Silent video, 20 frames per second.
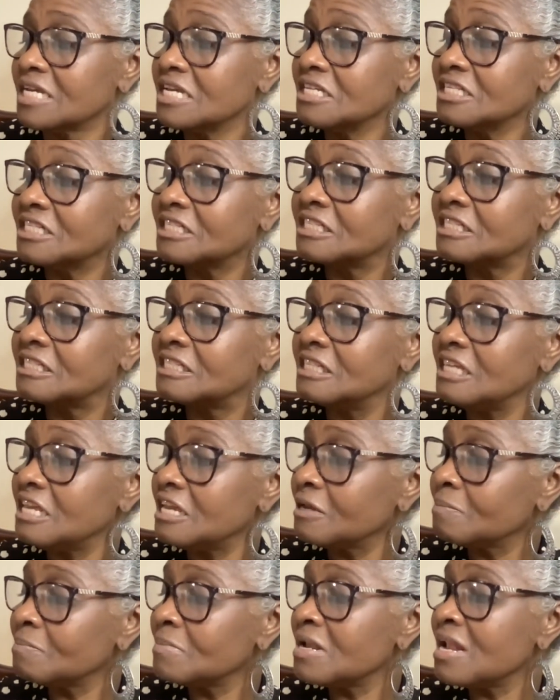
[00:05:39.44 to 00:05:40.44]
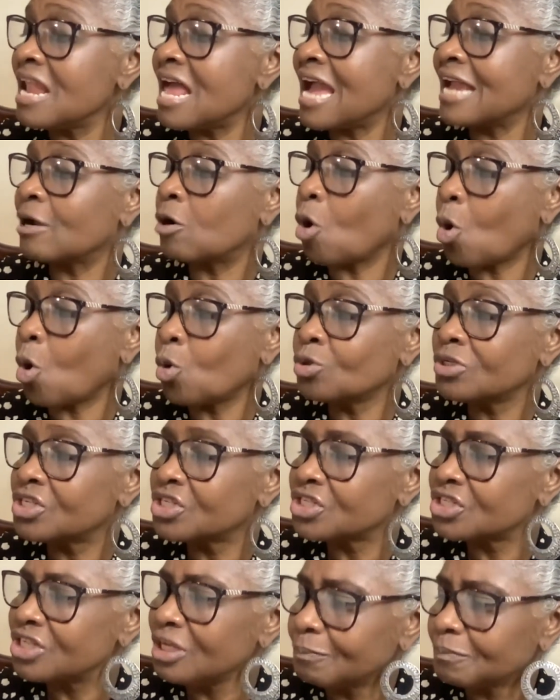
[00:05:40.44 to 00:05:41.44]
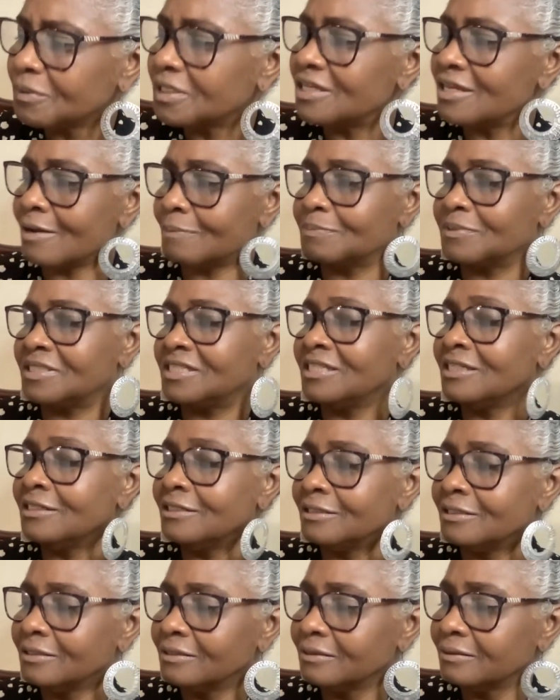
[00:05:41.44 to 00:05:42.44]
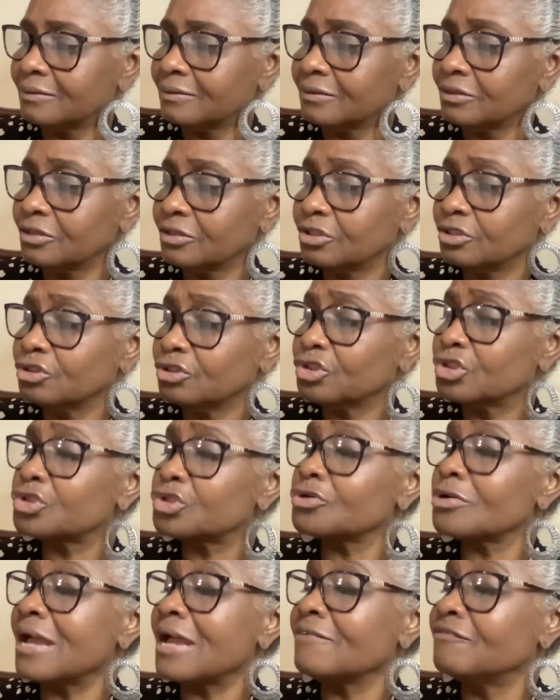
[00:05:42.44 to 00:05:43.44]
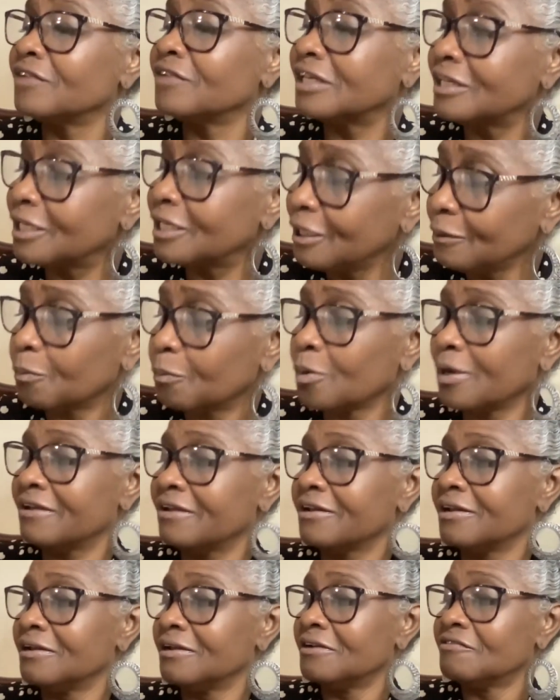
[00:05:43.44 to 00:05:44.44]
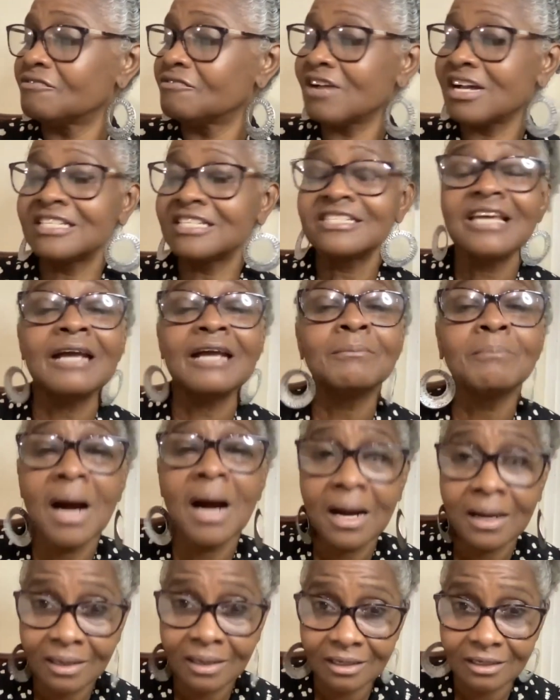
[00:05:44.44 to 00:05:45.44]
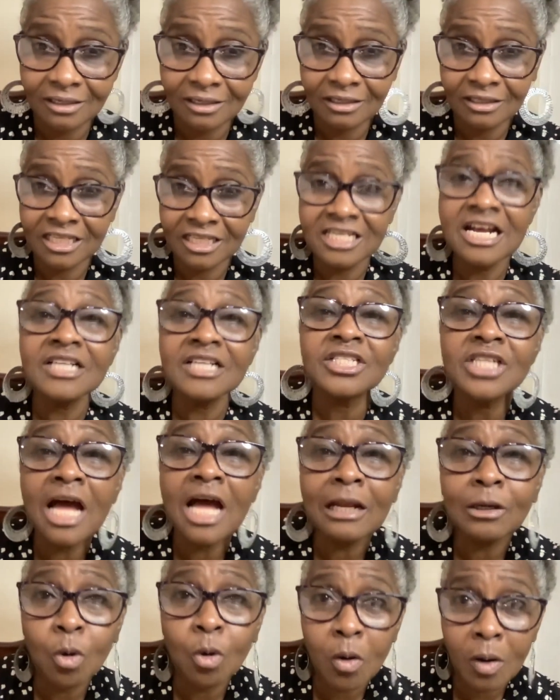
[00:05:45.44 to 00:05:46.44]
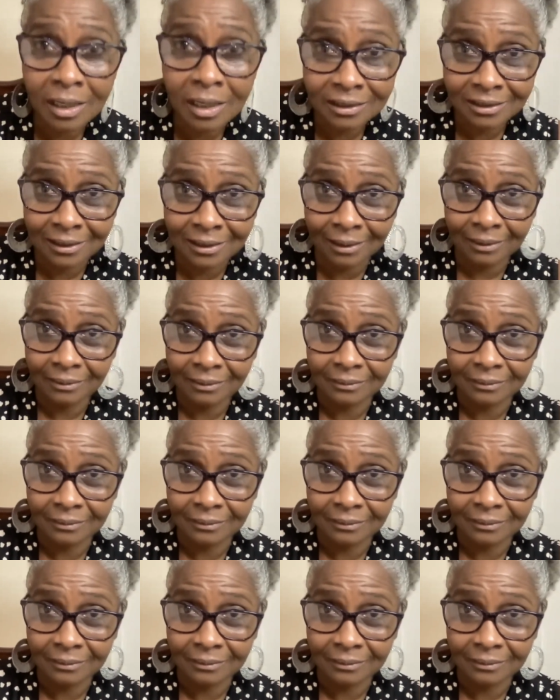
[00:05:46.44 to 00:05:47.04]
Same like our ship captain try to keep away from sandbank in a shallow water.